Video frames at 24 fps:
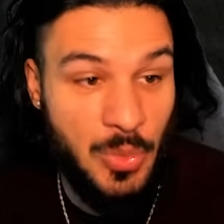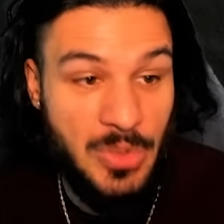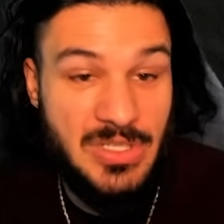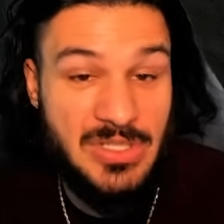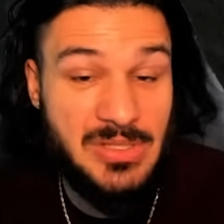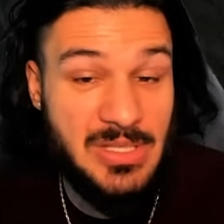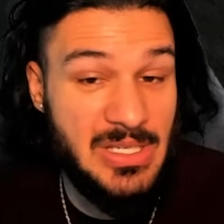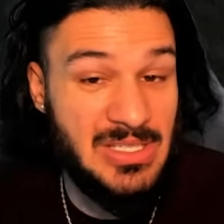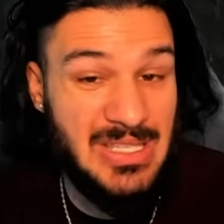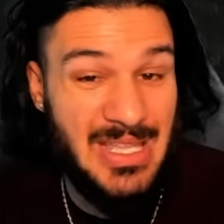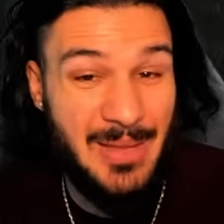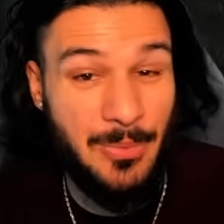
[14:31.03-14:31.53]
Once
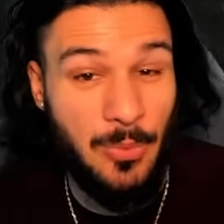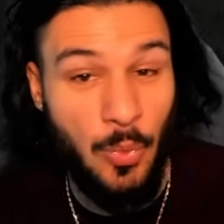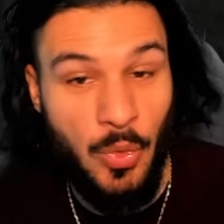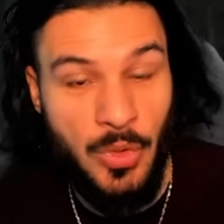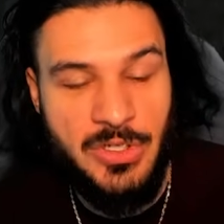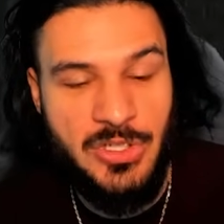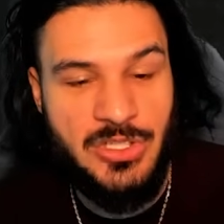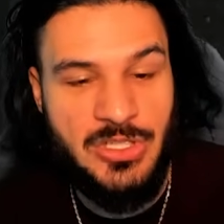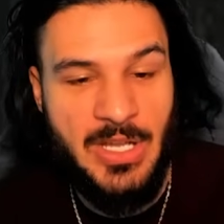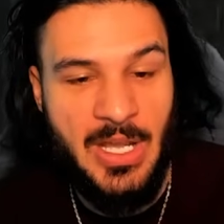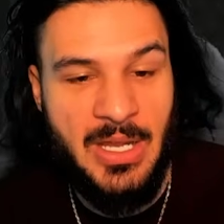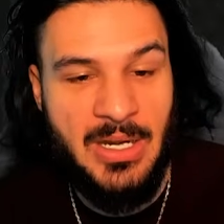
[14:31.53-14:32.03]
they stop
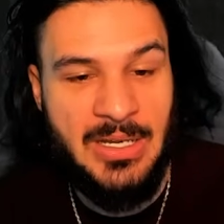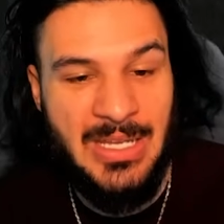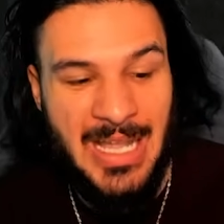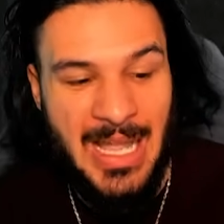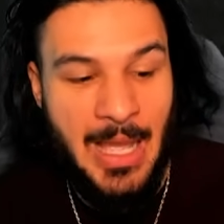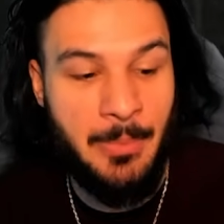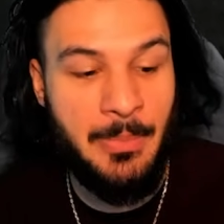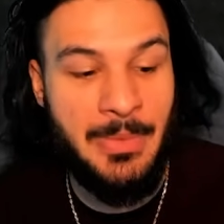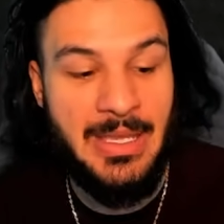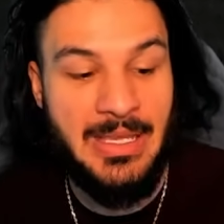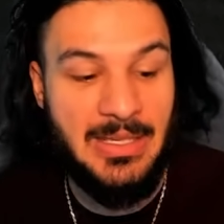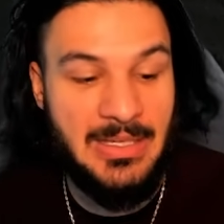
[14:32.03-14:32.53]
one-shotting,
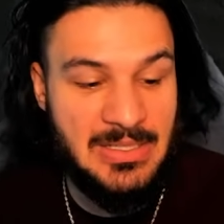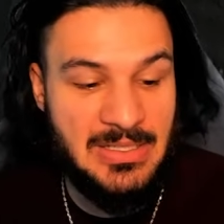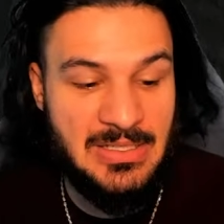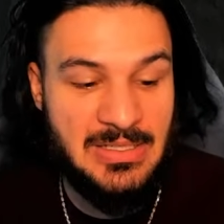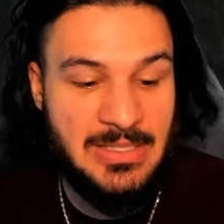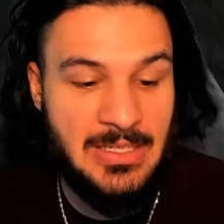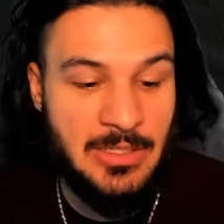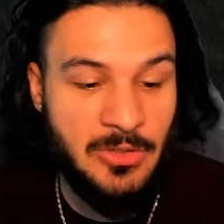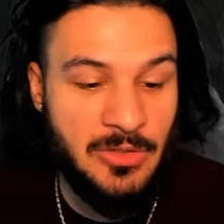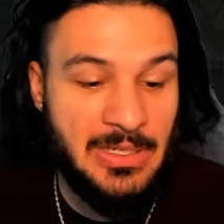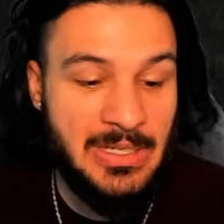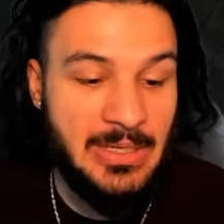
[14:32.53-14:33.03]
I might
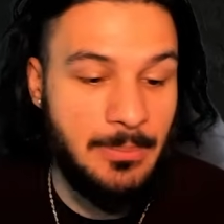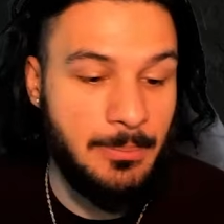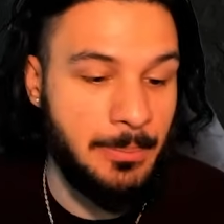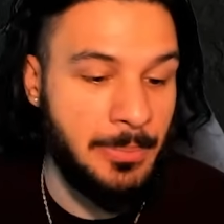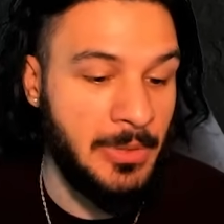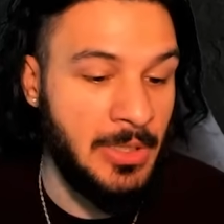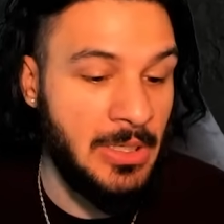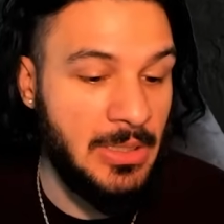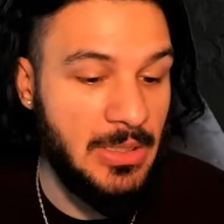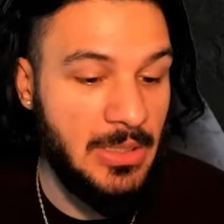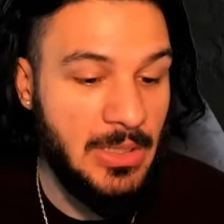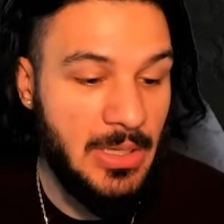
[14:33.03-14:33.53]
consider it,
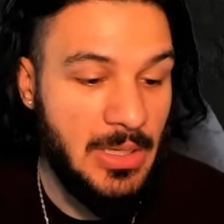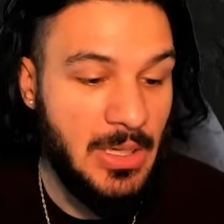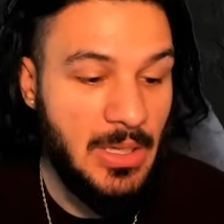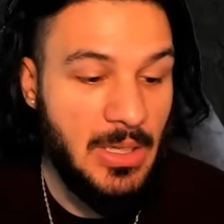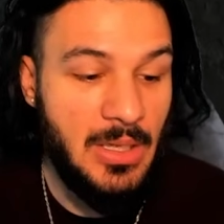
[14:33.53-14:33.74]
but